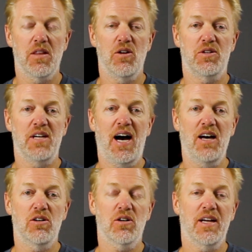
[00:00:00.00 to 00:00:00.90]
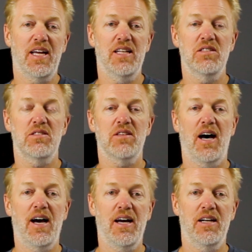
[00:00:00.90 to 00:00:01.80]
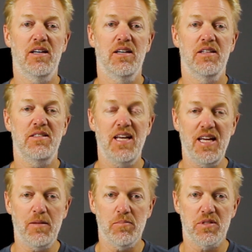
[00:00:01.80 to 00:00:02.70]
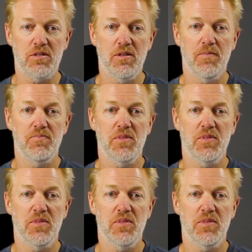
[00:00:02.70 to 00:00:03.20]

their dialer inside Teams.